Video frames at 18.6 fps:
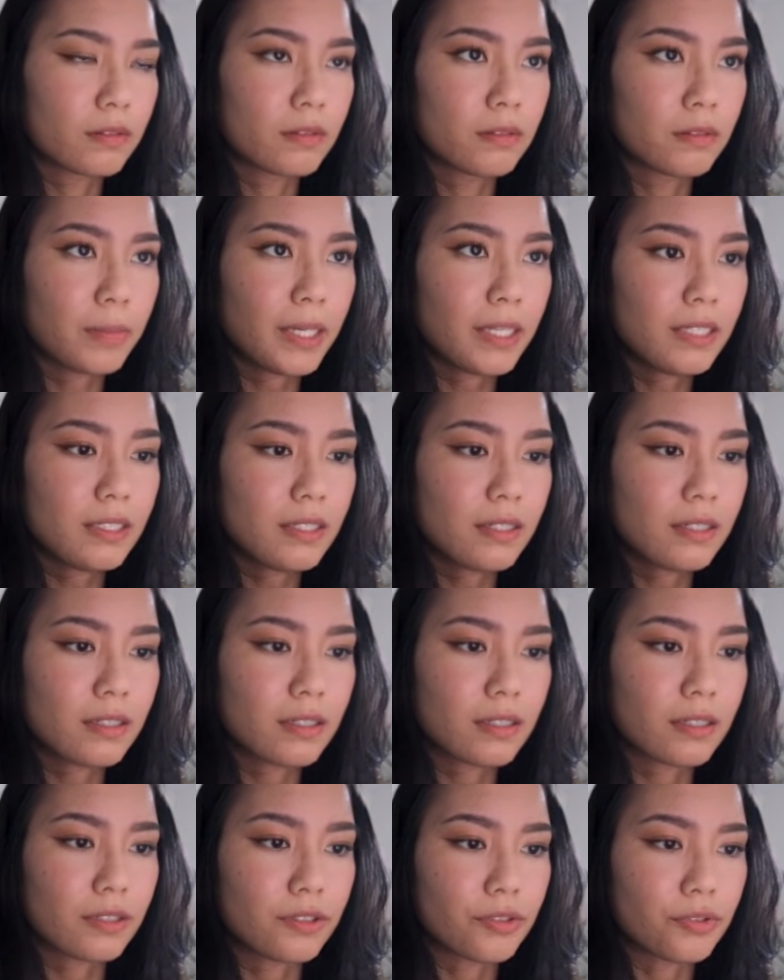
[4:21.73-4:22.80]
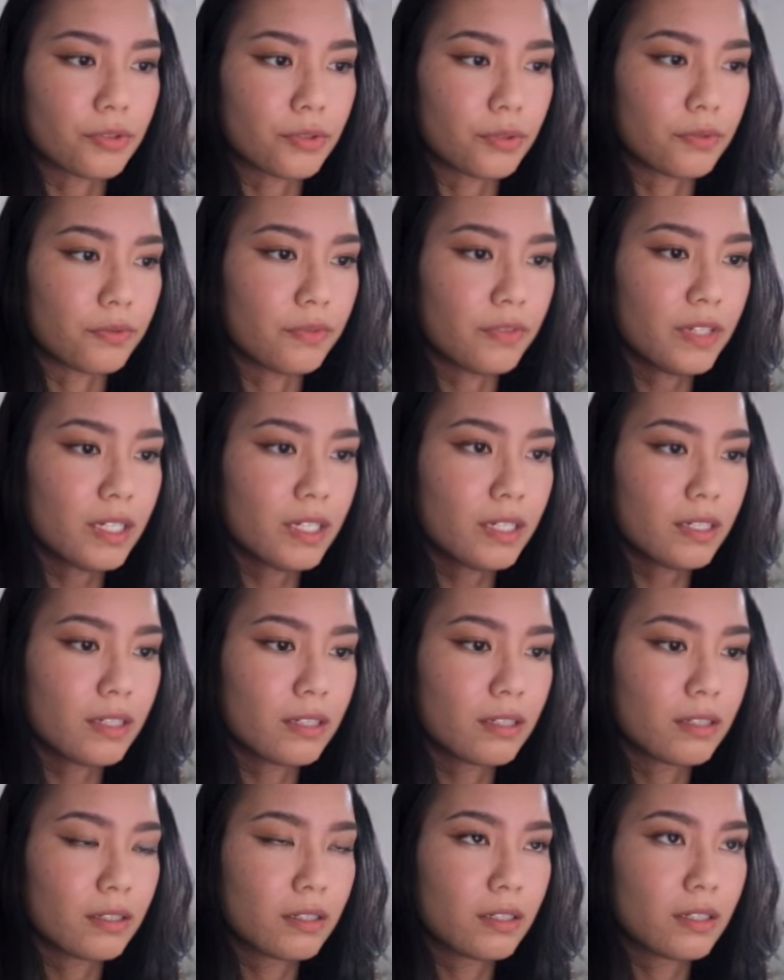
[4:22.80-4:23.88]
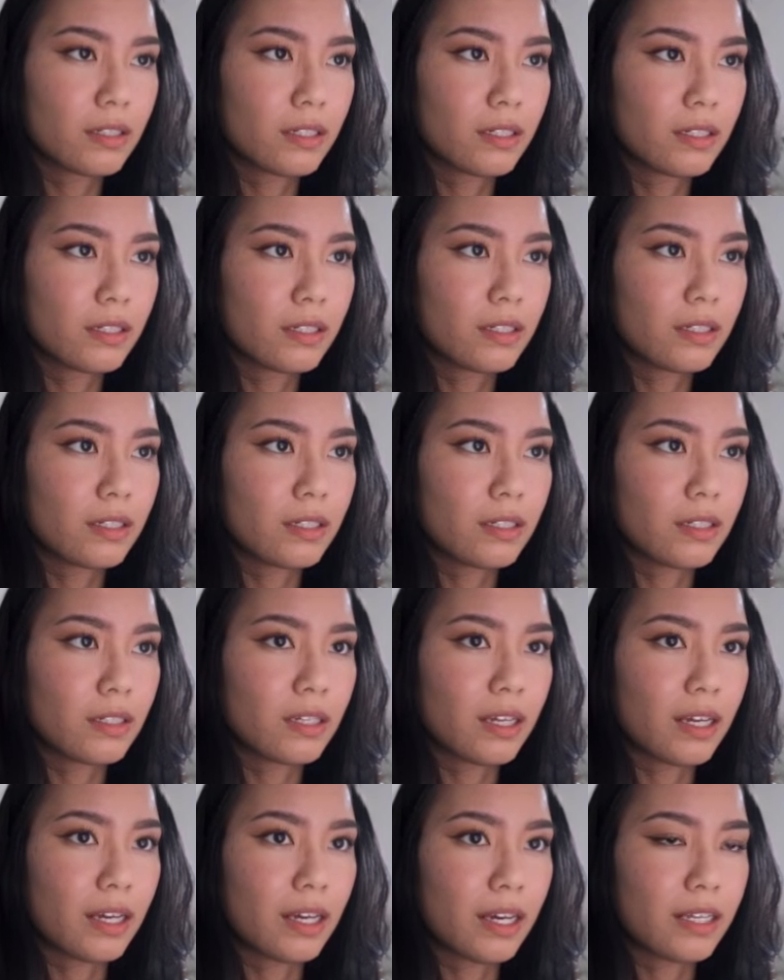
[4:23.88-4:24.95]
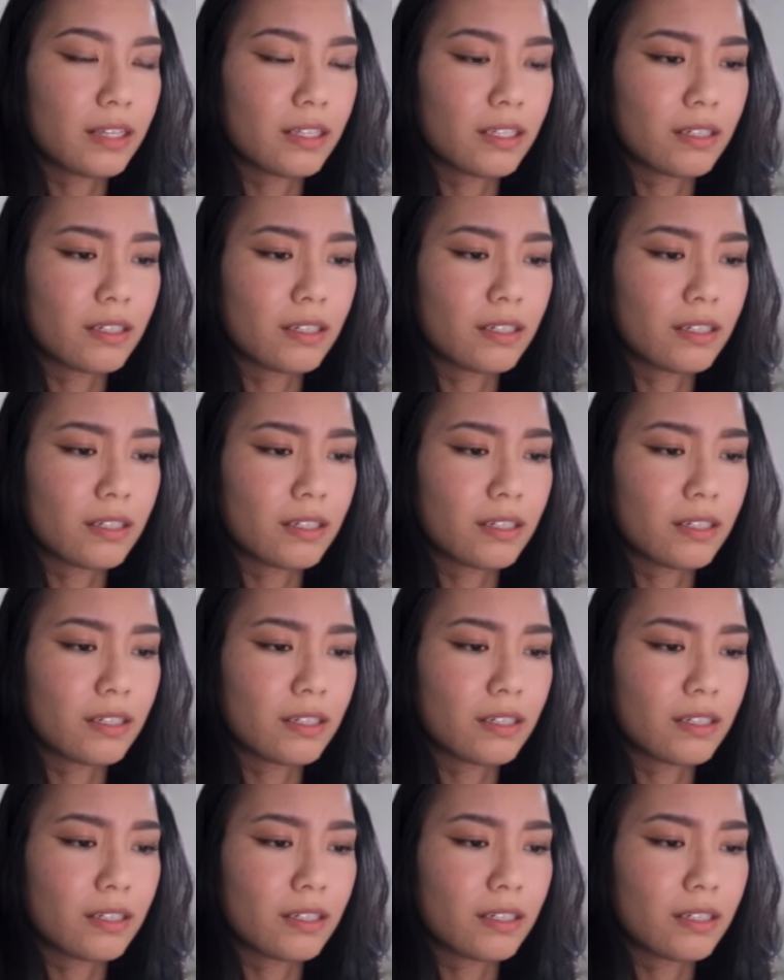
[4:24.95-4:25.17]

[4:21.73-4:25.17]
paste, Control V, and